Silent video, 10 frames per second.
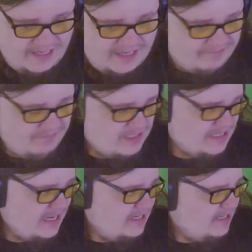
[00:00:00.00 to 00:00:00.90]
I'm just
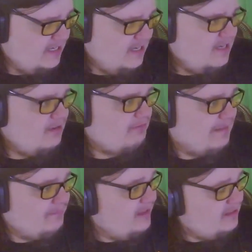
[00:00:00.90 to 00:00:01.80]
kind of
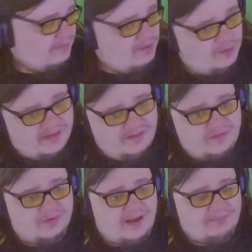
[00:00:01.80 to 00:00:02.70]
rambling at the moment,
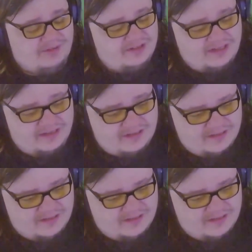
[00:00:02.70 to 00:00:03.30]
so I'm just gonna